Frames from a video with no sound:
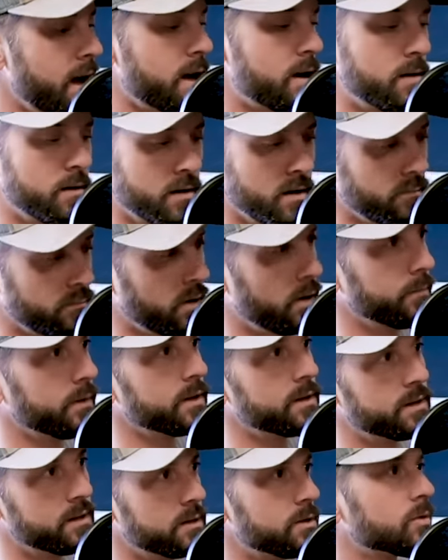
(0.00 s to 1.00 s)
had
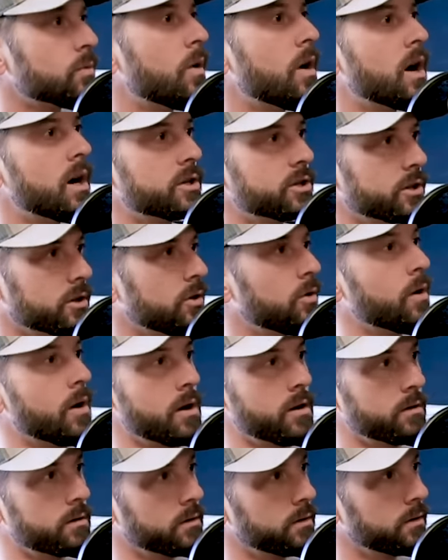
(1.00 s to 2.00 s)
pumpkins and squash and
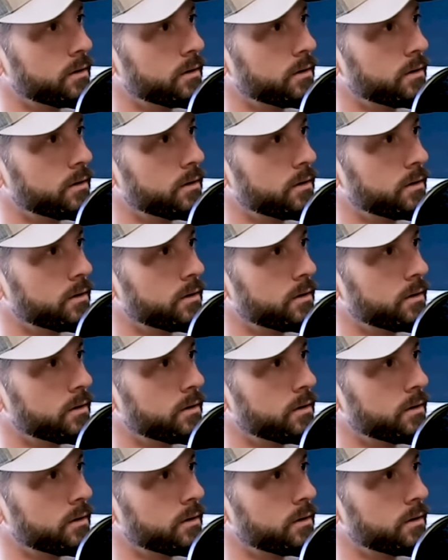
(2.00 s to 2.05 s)
corn.